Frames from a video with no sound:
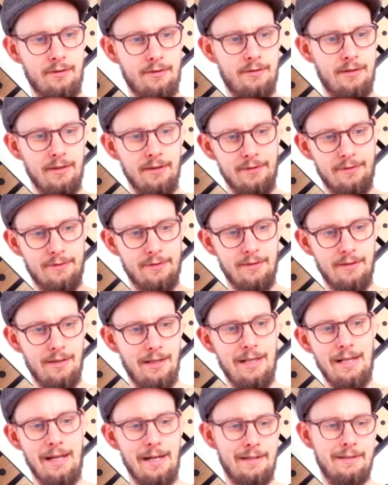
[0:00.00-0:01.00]
this
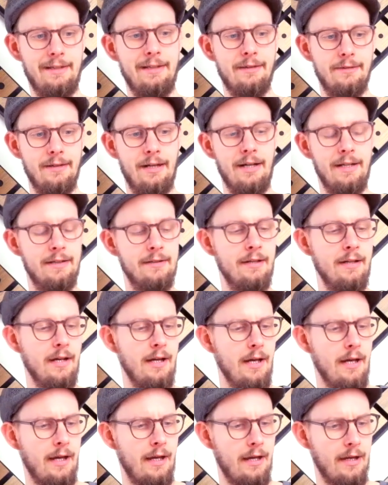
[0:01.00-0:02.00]
leg design,
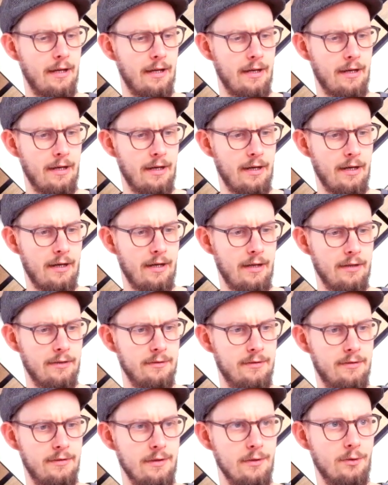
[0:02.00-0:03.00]

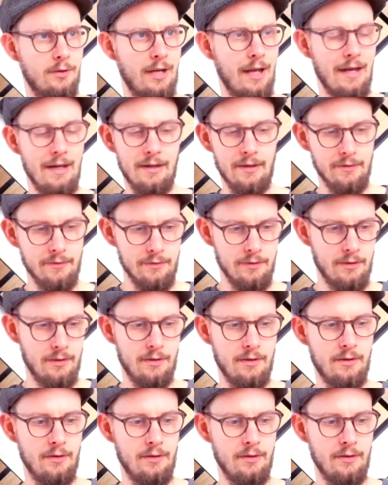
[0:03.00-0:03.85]
and you can,